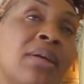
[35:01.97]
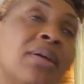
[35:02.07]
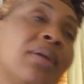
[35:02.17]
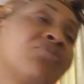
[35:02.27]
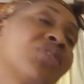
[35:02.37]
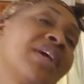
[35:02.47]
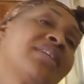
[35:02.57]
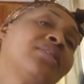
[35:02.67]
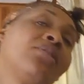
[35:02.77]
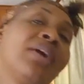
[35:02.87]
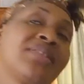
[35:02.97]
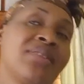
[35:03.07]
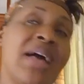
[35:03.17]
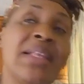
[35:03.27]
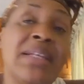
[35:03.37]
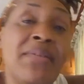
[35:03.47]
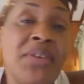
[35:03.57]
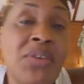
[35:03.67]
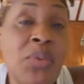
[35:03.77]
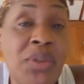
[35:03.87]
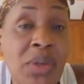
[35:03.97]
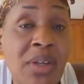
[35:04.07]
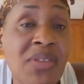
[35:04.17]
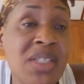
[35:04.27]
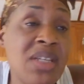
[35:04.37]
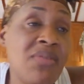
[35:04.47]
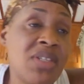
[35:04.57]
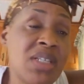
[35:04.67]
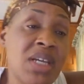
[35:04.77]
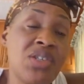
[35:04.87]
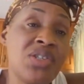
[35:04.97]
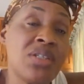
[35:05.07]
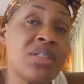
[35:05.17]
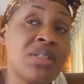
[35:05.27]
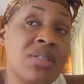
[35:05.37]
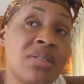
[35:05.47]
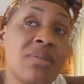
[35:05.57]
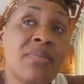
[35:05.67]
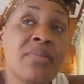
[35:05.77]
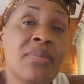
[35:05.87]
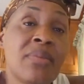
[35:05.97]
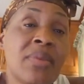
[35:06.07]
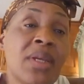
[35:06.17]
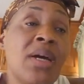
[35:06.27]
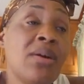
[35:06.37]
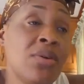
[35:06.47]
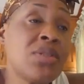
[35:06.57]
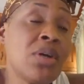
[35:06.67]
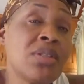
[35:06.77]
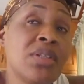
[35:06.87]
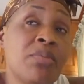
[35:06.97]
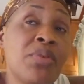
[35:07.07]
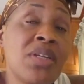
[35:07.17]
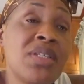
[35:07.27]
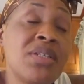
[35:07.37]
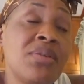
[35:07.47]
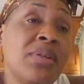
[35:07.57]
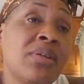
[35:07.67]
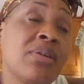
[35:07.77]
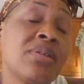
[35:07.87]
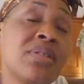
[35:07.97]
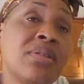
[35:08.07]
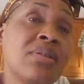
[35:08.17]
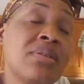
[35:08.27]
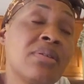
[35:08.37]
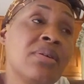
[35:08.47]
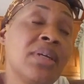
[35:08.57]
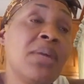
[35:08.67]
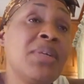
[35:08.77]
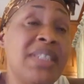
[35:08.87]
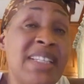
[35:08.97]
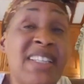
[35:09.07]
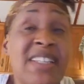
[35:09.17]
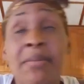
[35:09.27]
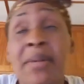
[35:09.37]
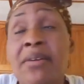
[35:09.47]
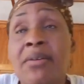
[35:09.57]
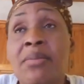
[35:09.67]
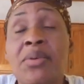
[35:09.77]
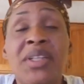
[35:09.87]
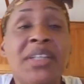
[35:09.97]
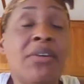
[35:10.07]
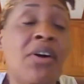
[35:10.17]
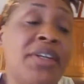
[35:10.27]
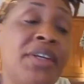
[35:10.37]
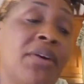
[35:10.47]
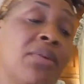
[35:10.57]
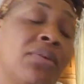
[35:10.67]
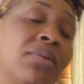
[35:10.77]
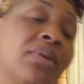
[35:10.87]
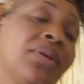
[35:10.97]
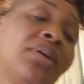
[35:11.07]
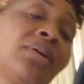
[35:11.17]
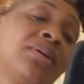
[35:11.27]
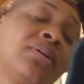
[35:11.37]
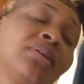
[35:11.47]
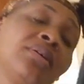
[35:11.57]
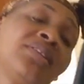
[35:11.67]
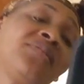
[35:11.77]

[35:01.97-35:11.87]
I'm trying to go out to Allen Avenue with one of the TV stations and go talk to the prostitute girls. Okay, we did it in Ibadan, but we did audio. It's